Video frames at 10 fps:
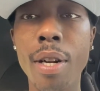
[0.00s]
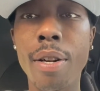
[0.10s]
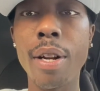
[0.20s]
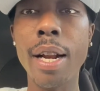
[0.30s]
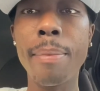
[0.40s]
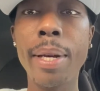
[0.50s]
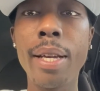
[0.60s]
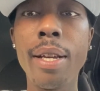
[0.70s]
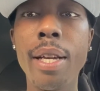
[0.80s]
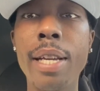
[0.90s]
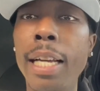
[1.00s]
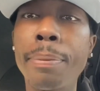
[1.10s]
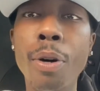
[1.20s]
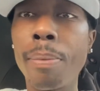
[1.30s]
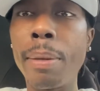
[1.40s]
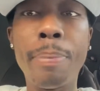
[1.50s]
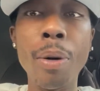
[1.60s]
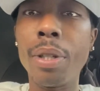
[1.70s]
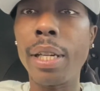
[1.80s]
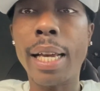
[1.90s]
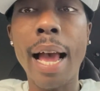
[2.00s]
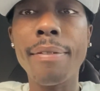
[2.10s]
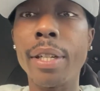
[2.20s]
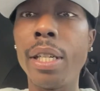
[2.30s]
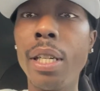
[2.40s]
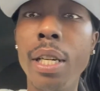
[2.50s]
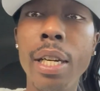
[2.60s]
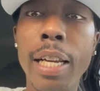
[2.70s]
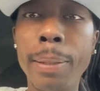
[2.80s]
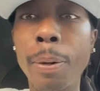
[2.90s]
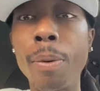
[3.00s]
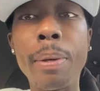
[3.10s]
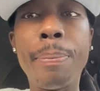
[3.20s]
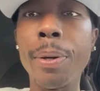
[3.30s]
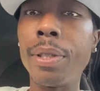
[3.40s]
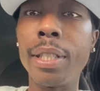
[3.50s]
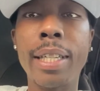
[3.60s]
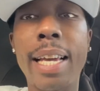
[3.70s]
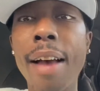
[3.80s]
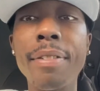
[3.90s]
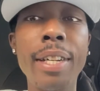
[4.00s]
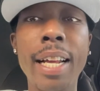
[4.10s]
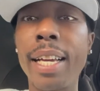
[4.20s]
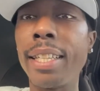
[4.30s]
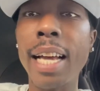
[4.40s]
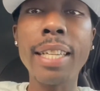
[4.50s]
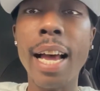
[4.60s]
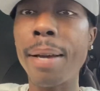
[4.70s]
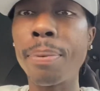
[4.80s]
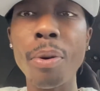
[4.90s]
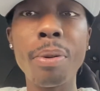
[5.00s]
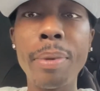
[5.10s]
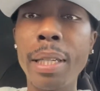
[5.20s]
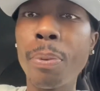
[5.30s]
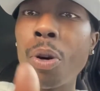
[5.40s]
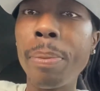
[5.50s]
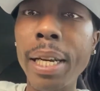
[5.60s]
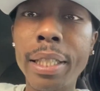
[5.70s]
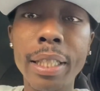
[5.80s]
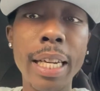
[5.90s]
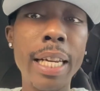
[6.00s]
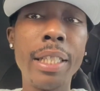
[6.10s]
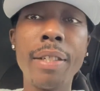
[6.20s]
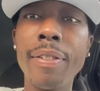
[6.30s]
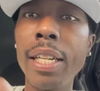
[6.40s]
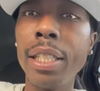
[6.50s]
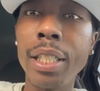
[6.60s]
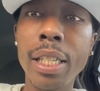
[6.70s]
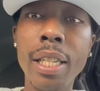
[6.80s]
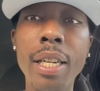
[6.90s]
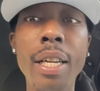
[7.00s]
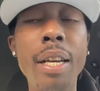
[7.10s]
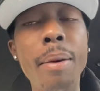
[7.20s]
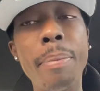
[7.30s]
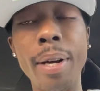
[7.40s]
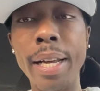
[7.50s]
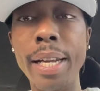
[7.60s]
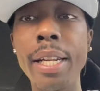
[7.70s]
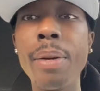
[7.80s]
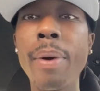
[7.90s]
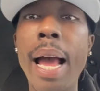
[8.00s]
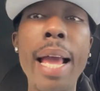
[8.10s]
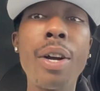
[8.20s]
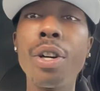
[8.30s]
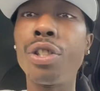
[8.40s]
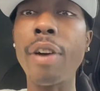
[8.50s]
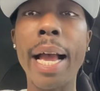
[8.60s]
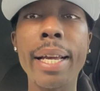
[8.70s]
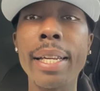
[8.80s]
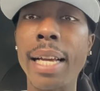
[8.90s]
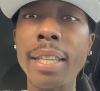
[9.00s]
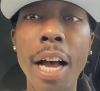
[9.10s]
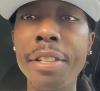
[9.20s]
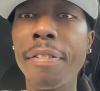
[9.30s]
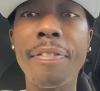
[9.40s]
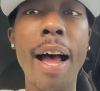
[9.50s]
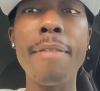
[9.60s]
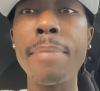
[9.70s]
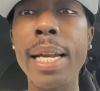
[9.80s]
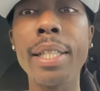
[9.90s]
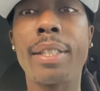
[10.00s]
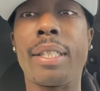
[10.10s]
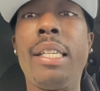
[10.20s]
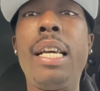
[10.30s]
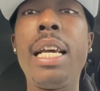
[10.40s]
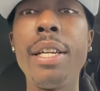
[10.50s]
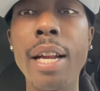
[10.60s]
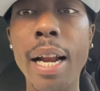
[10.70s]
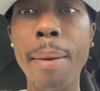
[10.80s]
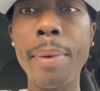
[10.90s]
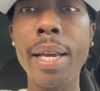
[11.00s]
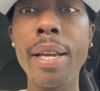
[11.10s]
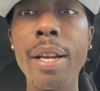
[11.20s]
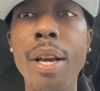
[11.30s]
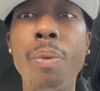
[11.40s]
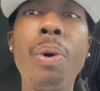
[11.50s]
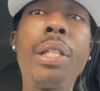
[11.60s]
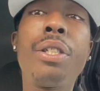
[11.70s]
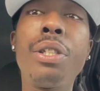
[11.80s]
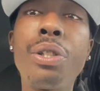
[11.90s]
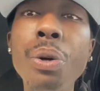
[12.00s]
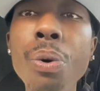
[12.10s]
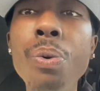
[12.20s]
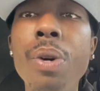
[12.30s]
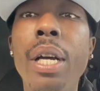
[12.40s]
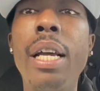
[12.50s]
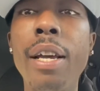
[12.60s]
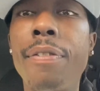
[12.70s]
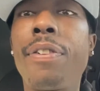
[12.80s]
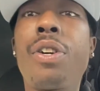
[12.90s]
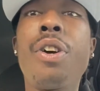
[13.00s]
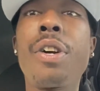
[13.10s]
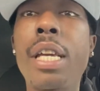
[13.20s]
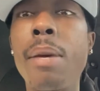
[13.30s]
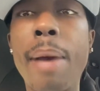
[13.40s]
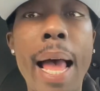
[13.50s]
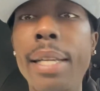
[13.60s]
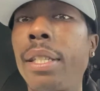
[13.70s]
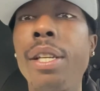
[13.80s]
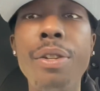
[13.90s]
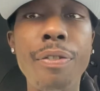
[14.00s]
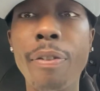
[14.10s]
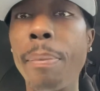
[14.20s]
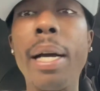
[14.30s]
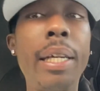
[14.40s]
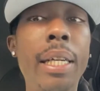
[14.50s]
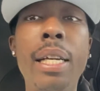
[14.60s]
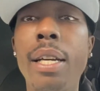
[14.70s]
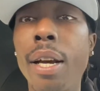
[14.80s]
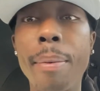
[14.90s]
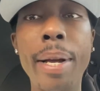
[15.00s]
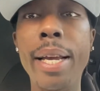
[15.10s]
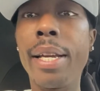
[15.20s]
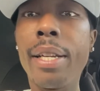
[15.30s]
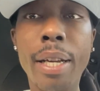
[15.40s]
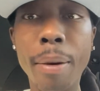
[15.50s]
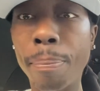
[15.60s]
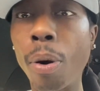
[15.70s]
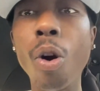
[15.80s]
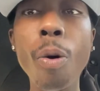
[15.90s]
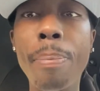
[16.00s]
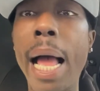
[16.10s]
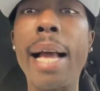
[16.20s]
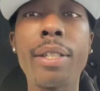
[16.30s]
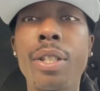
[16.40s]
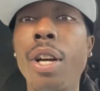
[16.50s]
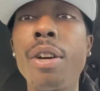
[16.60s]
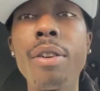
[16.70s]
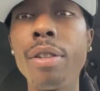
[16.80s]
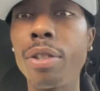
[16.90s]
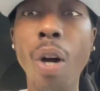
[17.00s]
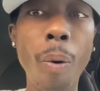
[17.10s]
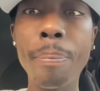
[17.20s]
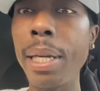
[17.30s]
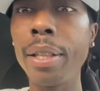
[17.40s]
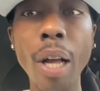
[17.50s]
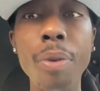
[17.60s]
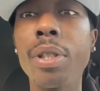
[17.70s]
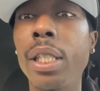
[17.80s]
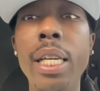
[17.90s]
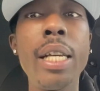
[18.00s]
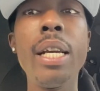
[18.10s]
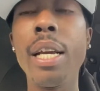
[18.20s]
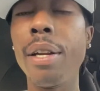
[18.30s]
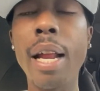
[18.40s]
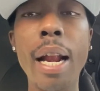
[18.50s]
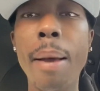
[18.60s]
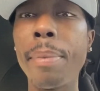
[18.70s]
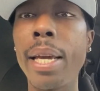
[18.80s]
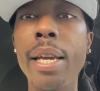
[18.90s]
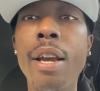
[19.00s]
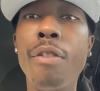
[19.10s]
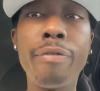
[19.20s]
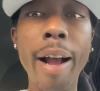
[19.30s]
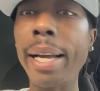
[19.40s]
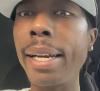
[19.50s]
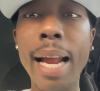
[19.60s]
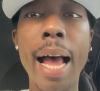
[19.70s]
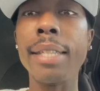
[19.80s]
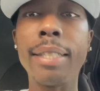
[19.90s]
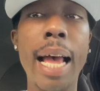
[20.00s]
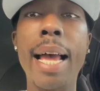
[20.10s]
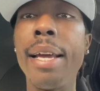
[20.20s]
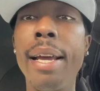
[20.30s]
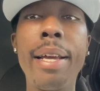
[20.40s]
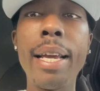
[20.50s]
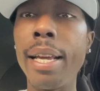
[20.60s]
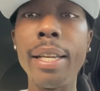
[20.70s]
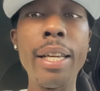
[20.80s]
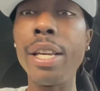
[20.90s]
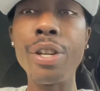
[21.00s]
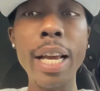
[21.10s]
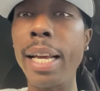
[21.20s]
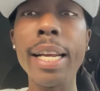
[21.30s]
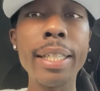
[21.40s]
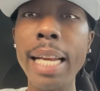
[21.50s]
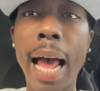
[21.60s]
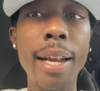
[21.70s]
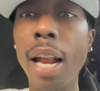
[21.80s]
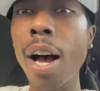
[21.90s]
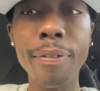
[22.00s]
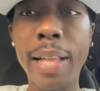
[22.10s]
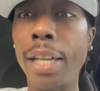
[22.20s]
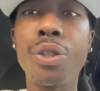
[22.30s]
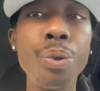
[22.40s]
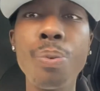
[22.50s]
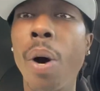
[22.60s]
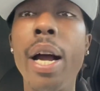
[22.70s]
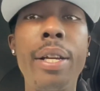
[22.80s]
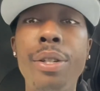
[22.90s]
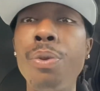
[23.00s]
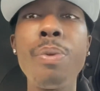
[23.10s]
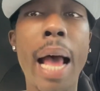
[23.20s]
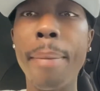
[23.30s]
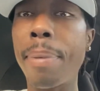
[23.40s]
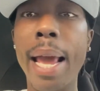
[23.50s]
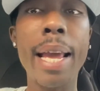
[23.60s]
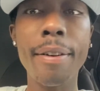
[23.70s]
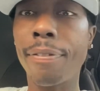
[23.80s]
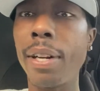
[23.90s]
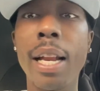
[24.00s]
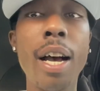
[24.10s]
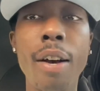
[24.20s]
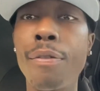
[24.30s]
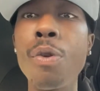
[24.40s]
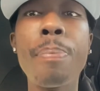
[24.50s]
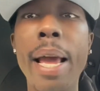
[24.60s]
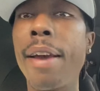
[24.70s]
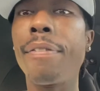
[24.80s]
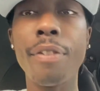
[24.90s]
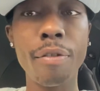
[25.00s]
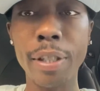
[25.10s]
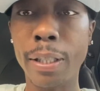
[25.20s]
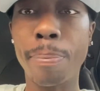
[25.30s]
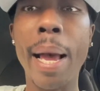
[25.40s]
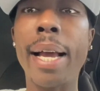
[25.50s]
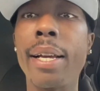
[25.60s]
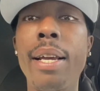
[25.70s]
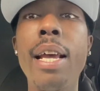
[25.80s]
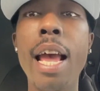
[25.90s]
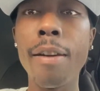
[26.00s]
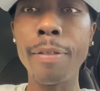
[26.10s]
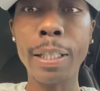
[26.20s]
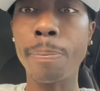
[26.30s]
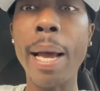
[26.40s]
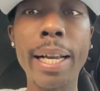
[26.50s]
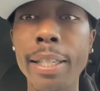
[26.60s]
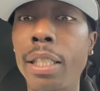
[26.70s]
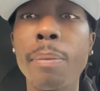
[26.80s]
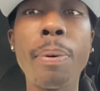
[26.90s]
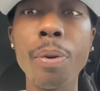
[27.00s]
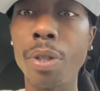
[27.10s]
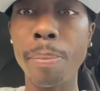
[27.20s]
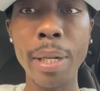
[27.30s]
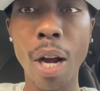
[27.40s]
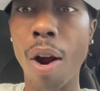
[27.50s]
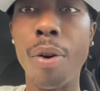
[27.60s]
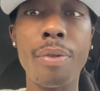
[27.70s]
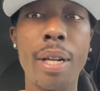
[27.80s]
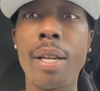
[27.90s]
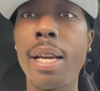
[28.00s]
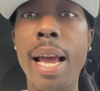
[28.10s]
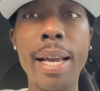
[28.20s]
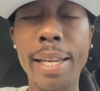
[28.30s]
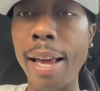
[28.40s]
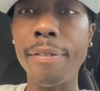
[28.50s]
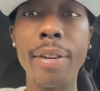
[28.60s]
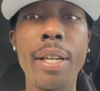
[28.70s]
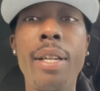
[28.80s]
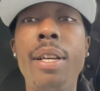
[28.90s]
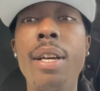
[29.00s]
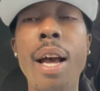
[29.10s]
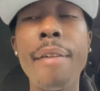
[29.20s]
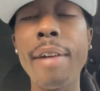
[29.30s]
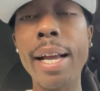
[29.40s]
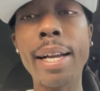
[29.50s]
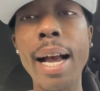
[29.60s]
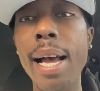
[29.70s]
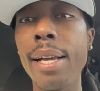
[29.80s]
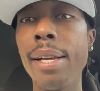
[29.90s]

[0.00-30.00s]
You know what I mean? Y'all supposed to be building together. That's supposed to be building together. Like, that's how it's supposed to be. It's supposed to be exchange of energy. But in any way, I ain't going to drag it. That's under five minutes. You know what I mean? What to do if a girl keep asking you for money. I mean, pull back, sir. Don't be thirsty. You know what I mean? Recognize that it is not love that you want. You not paying for love. You paying for respect. And respect is supposed to be earned and given. All right, God?